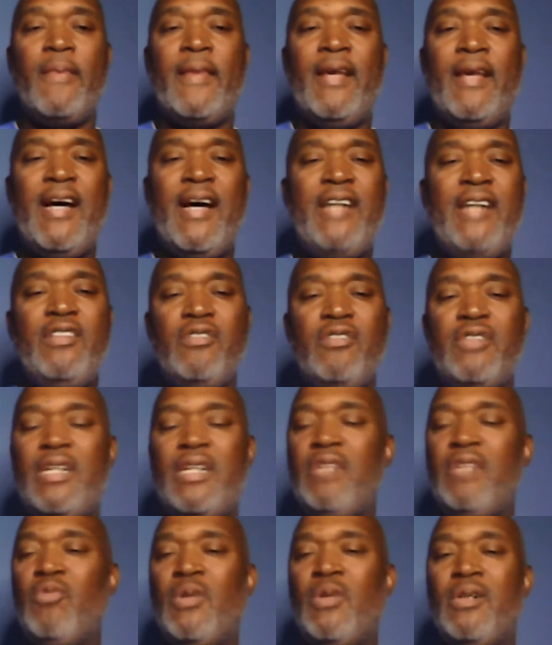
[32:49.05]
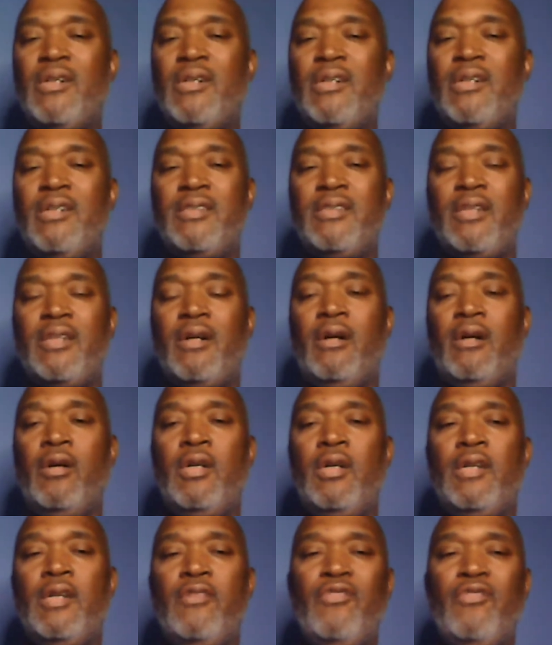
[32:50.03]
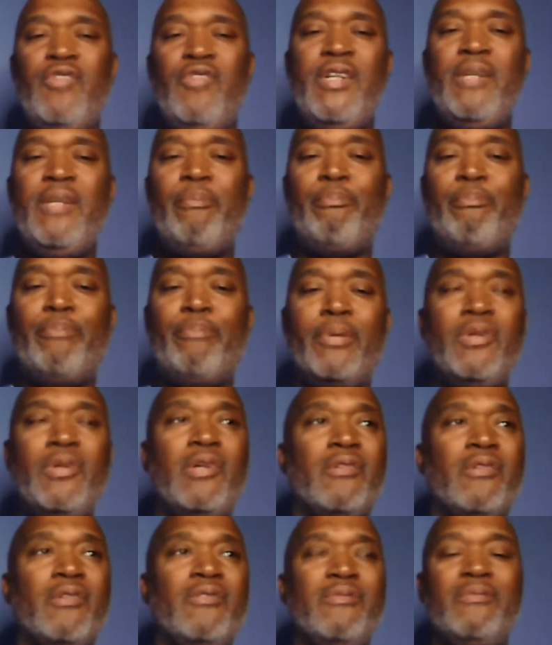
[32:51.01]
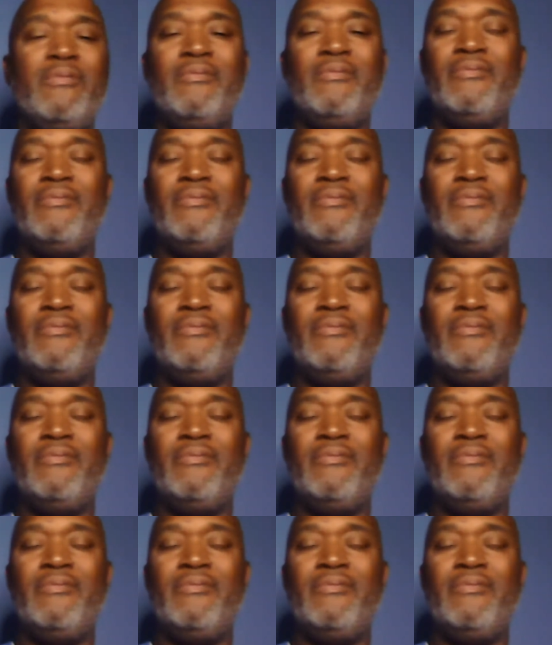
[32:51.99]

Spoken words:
how your day was, or read a book.